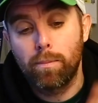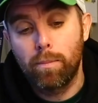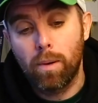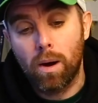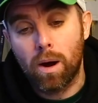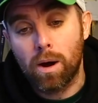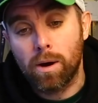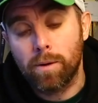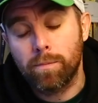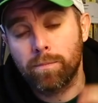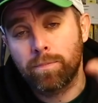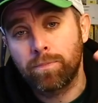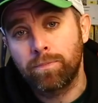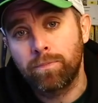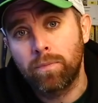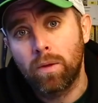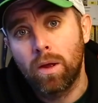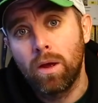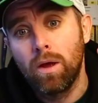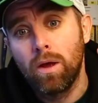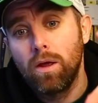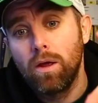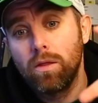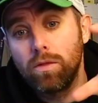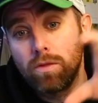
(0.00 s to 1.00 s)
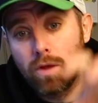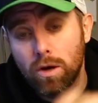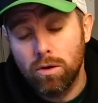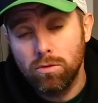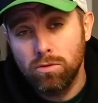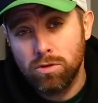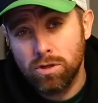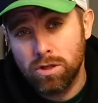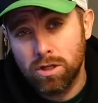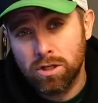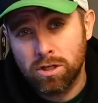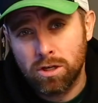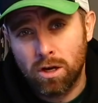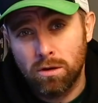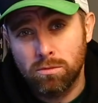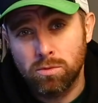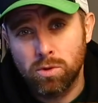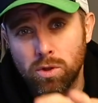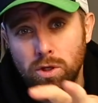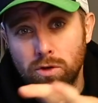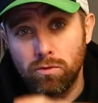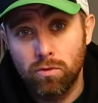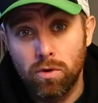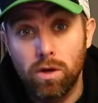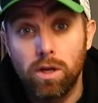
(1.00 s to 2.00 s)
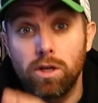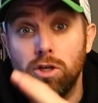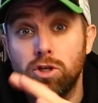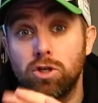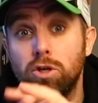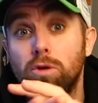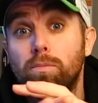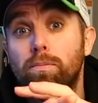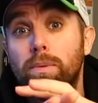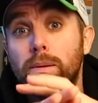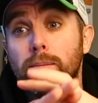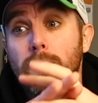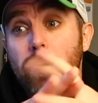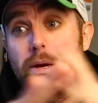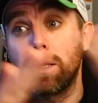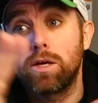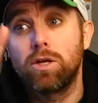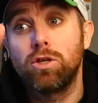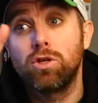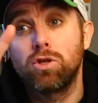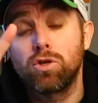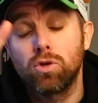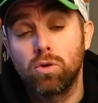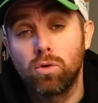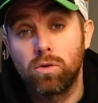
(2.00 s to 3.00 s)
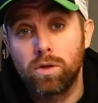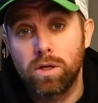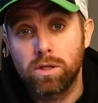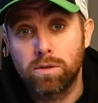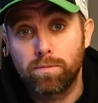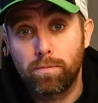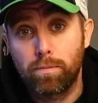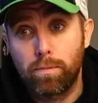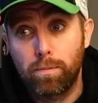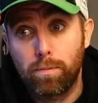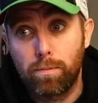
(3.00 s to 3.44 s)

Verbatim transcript: But those are the times when you really should be making sure there's